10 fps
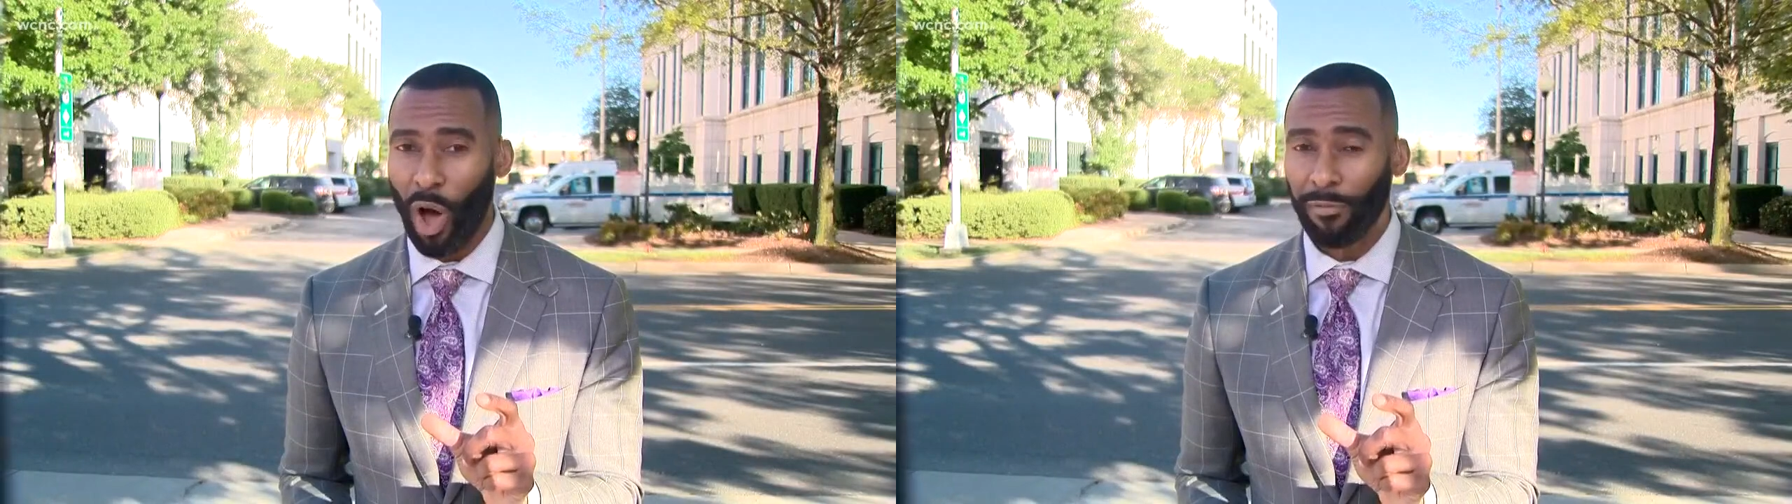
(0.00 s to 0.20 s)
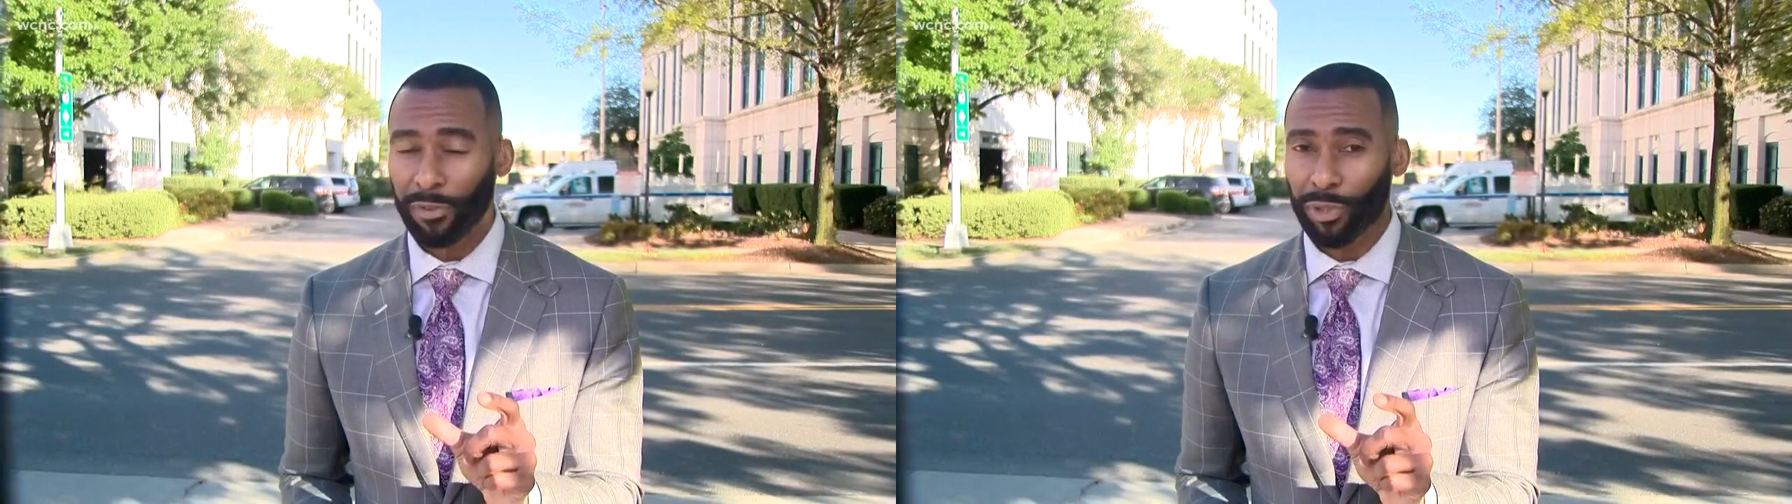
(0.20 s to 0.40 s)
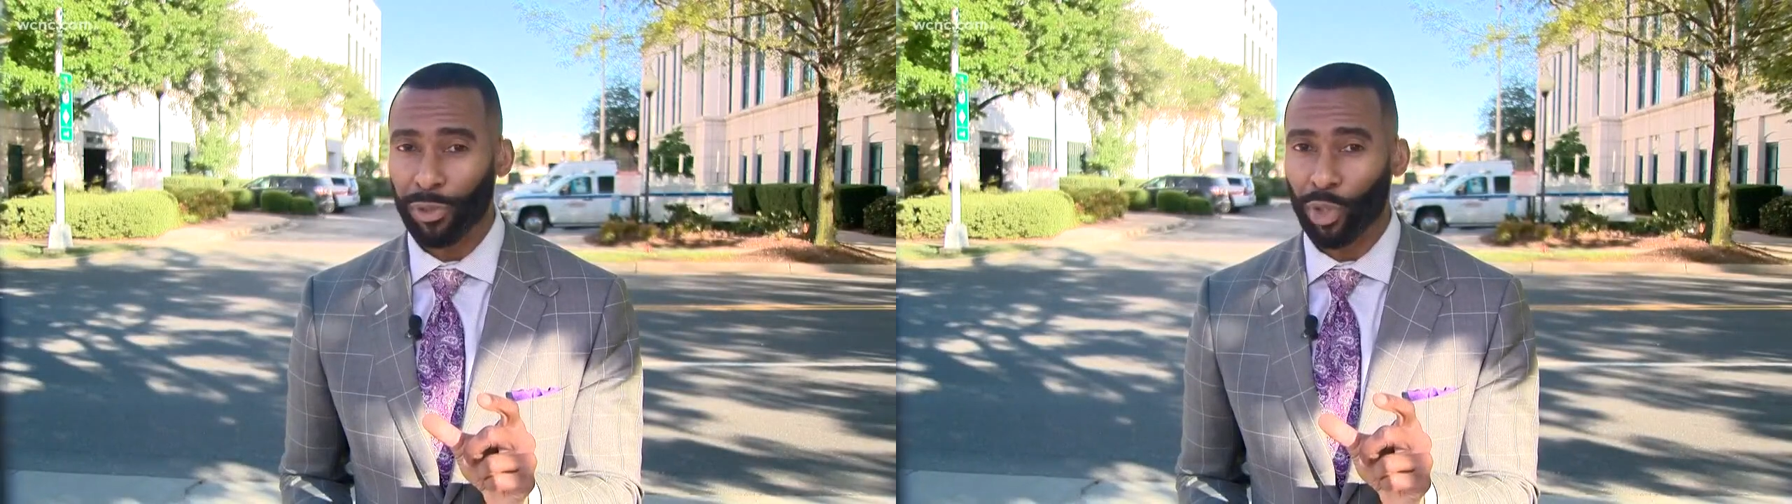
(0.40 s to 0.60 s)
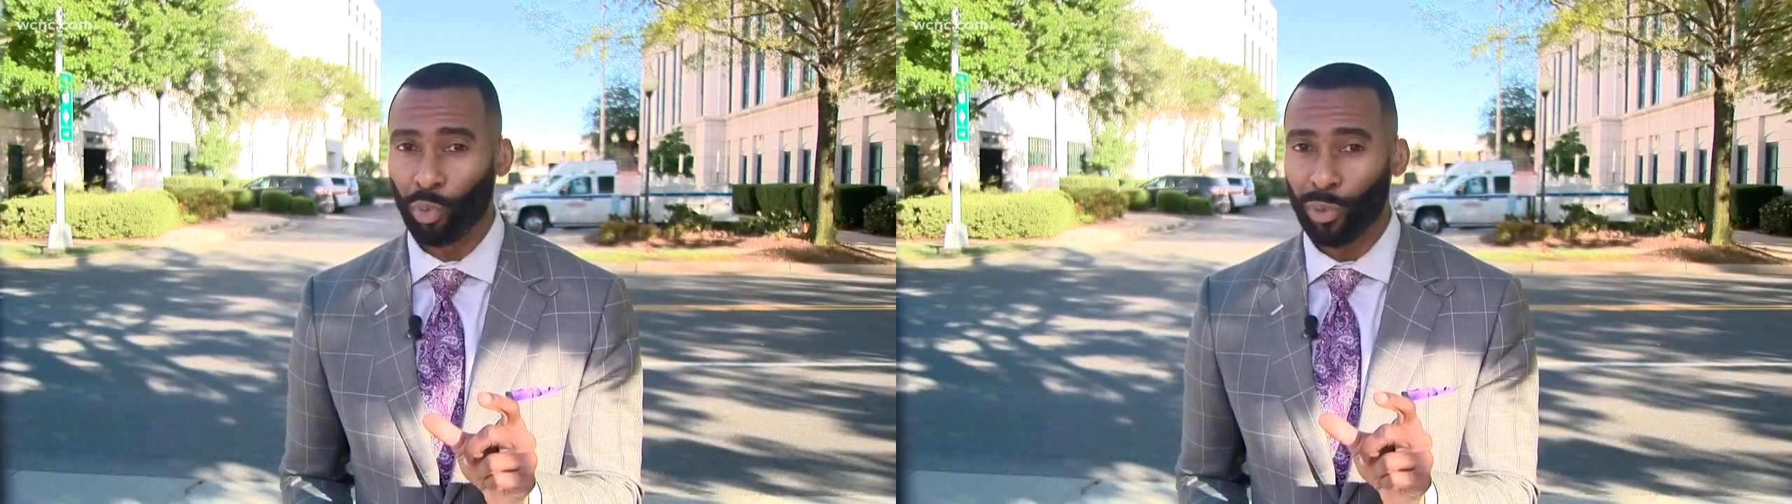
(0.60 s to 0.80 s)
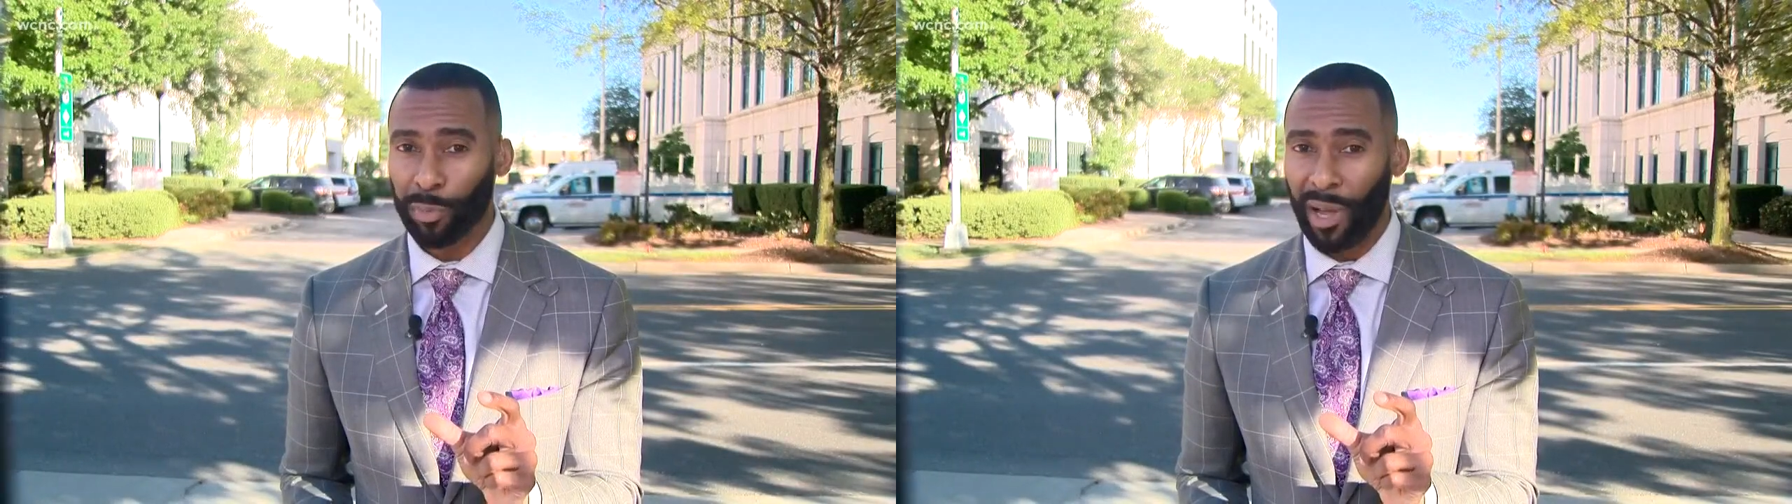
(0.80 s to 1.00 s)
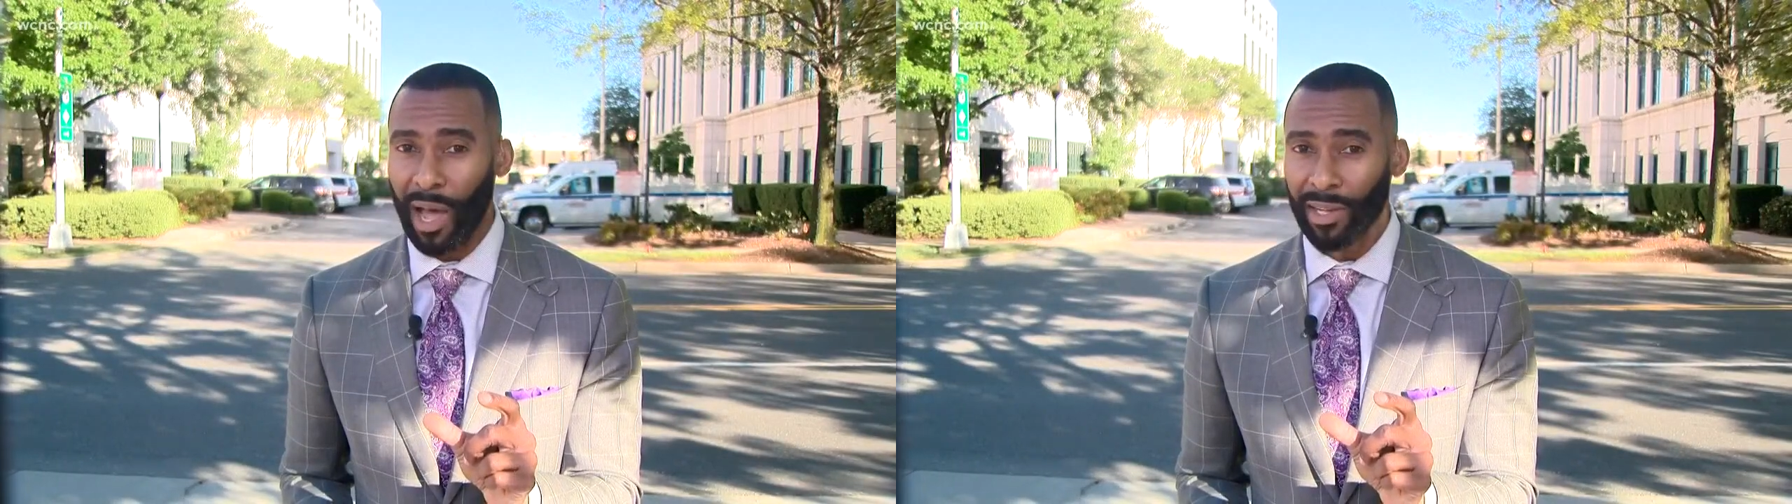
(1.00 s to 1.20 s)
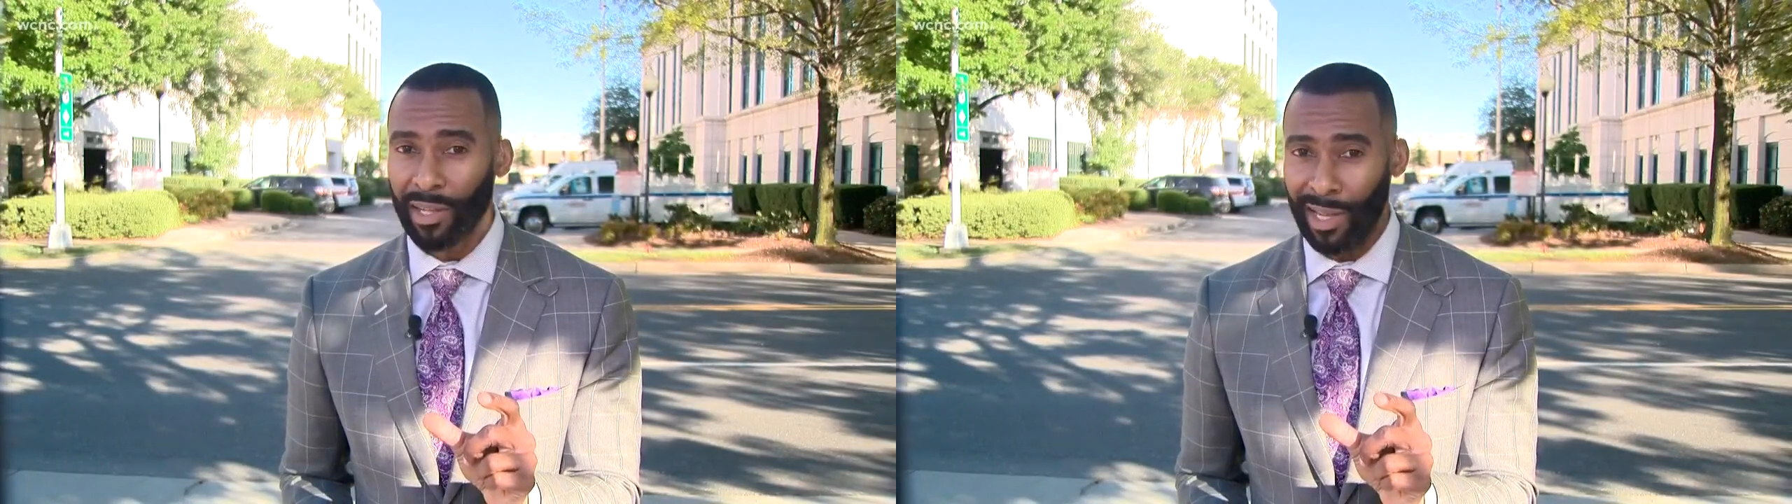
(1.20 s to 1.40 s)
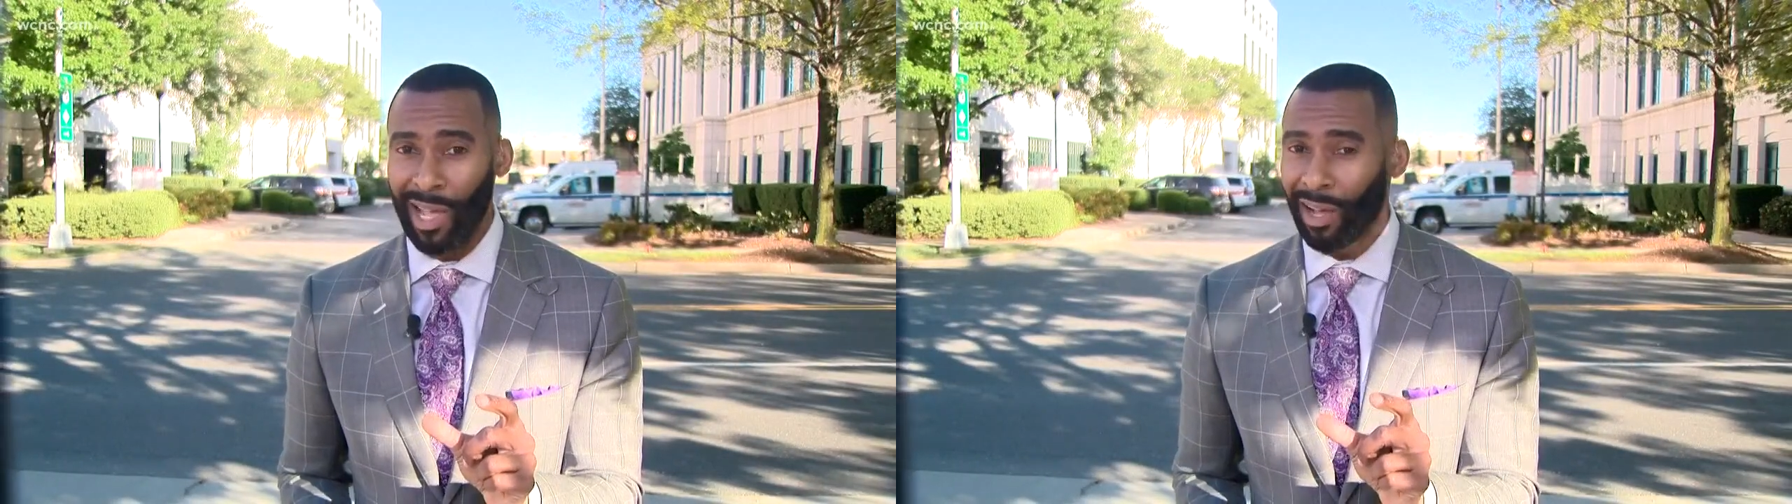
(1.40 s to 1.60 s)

officers who responded.